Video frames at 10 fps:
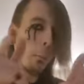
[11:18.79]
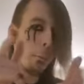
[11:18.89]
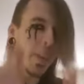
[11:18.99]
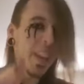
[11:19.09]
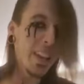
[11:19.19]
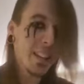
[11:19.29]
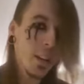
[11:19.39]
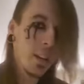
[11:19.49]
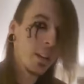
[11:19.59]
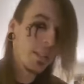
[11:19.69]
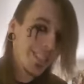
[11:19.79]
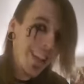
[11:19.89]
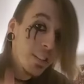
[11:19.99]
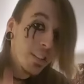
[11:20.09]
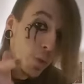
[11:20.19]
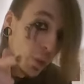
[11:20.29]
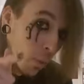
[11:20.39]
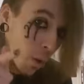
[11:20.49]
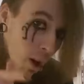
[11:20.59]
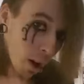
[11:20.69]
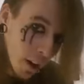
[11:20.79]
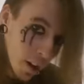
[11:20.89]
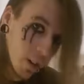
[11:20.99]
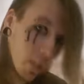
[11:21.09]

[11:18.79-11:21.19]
Be it, because that is who you are.